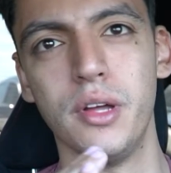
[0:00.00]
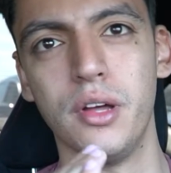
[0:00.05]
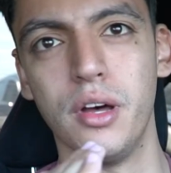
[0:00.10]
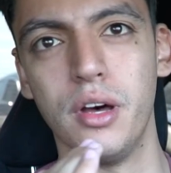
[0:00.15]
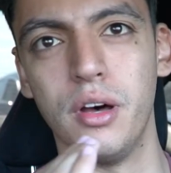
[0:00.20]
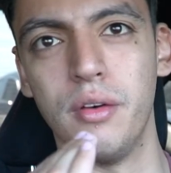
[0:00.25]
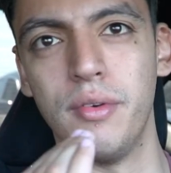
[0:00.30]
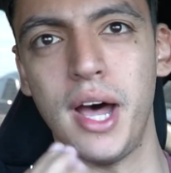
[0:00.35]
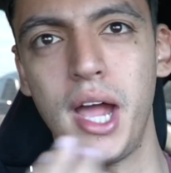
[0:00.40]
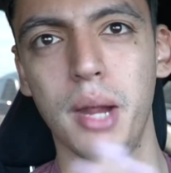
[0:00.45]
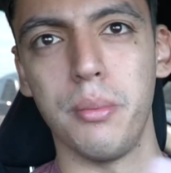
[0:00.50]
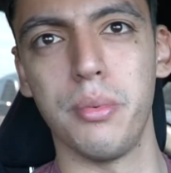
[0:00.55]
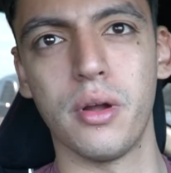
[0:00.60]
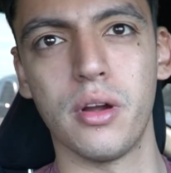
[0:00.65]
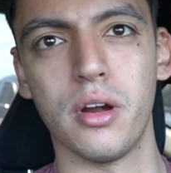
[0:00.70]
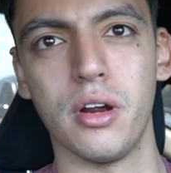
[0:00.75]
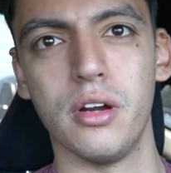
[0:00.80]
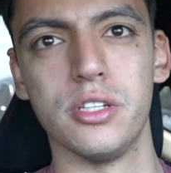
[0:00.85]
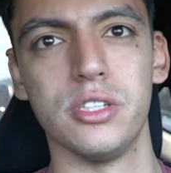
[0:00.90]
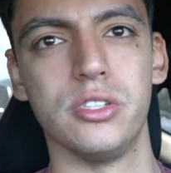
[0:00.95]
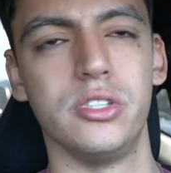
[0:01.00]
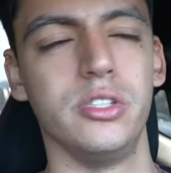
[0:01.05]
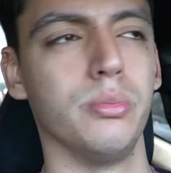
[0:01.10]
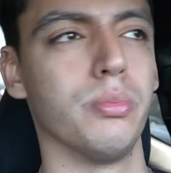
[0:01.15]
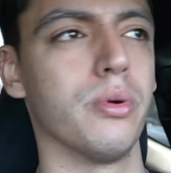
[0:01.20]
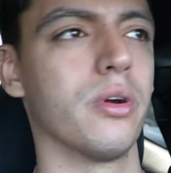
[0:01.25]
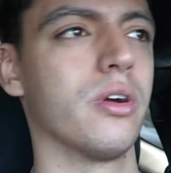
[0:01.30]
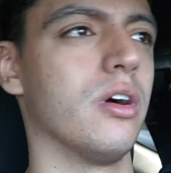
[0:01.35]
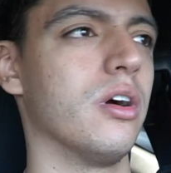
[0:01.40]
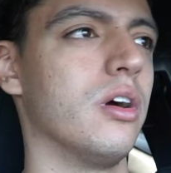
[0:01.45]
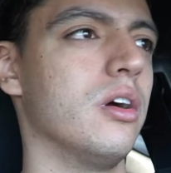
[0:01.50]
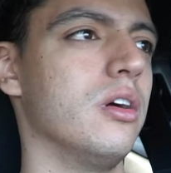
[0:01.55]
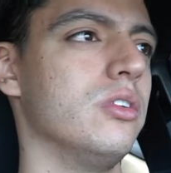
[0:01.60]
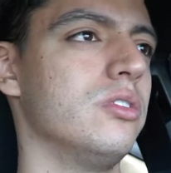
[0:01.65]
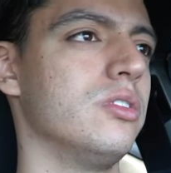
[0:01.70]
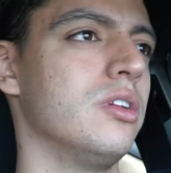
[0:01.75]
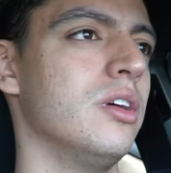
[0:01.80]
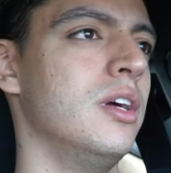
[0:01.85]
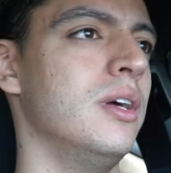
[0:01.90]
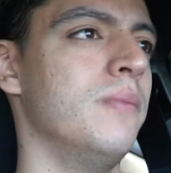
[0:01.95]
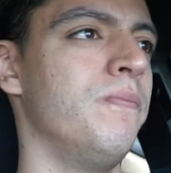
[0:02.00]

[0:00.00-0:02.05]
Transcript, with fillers: of hybrid cars and supercars.